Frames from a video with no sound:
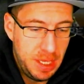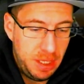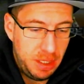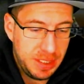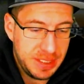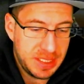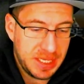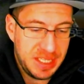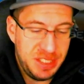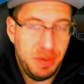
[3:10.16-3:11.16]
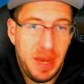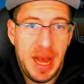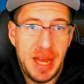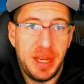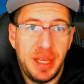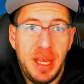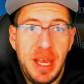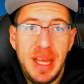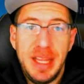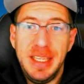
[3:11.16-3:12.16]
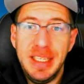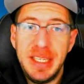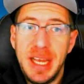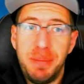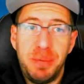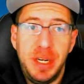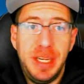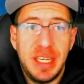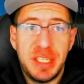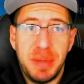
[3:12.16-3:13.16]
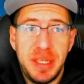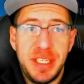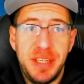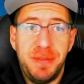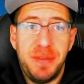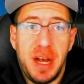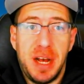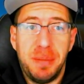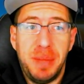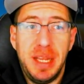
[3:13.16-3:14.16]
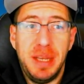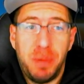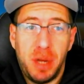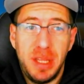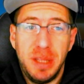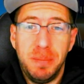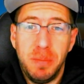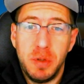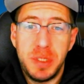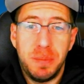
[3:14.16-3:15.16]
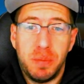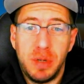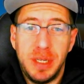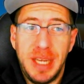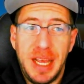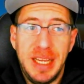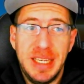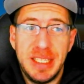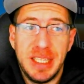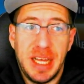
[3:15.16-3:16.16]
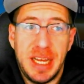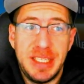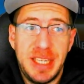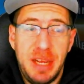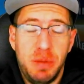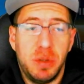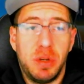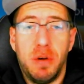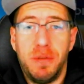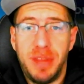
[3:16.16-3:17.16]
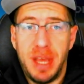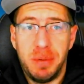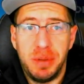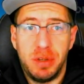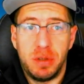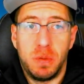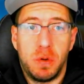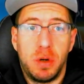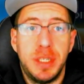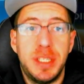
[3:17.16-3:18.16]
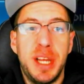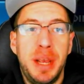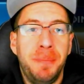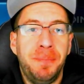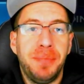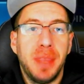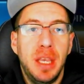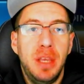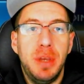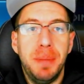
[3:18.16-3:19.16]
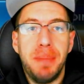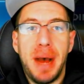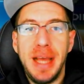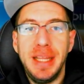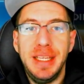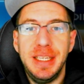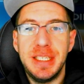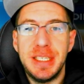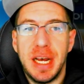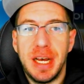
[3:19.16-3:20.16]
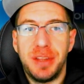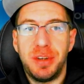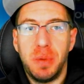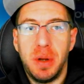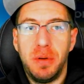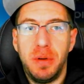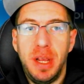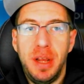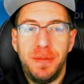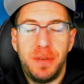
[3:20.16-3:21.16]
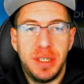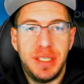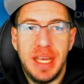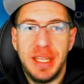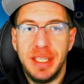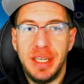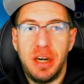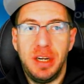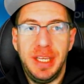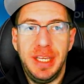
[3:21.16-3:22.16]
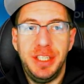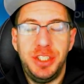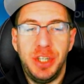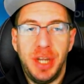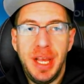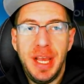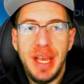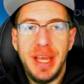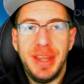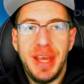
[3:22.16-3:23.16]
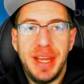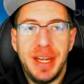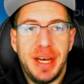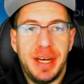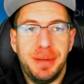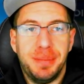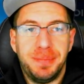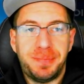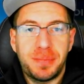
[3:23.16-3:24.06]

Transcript: you can select to add. These get pretty expensive, and probably the most important day is the last day. We'll go over that with the rewards. You can buy these throughout for 10 Linari each, and then at